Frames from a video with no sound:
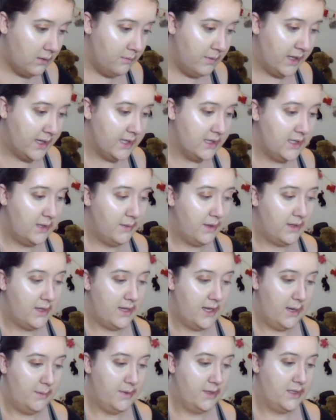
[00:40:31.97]
it seem like the
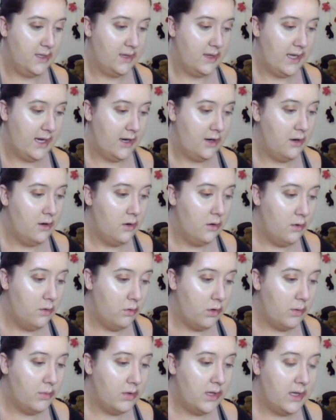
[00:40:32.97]
tape isn't there.
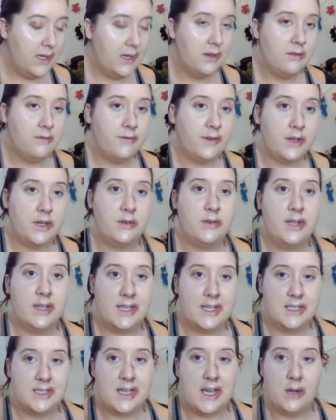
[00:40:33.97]
Normally, for doing
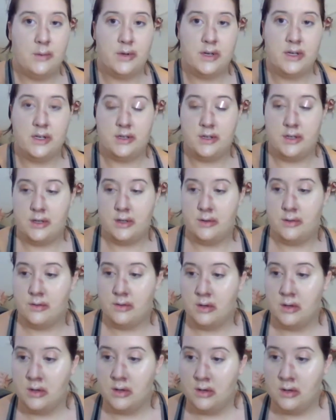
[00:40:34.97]
this, I wouldn't
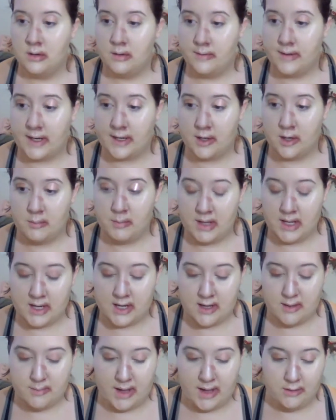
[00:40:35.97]
do regular
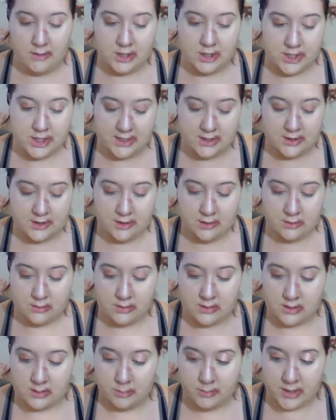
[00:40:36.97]
makeup. I would just
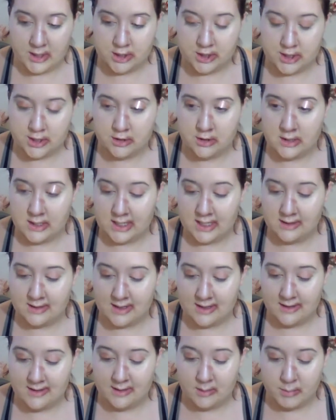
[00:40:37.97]
do the bitch
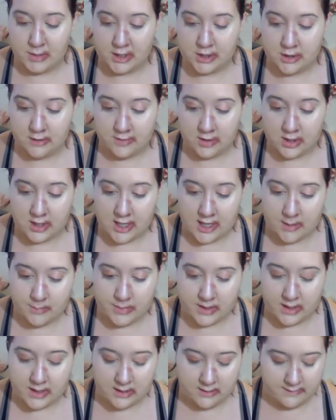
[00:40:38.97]
underneath and then the bitch over
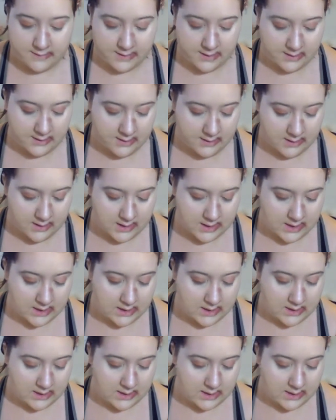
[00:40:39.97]
top of
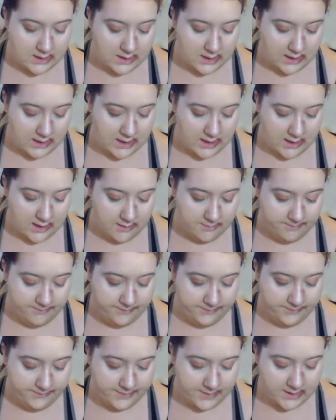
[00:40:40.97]

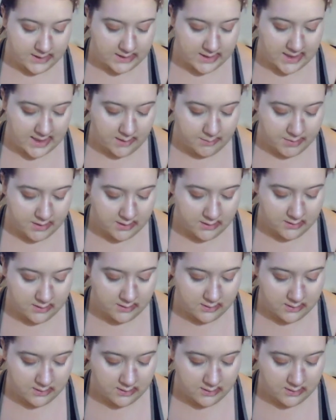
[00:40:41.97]
the tape.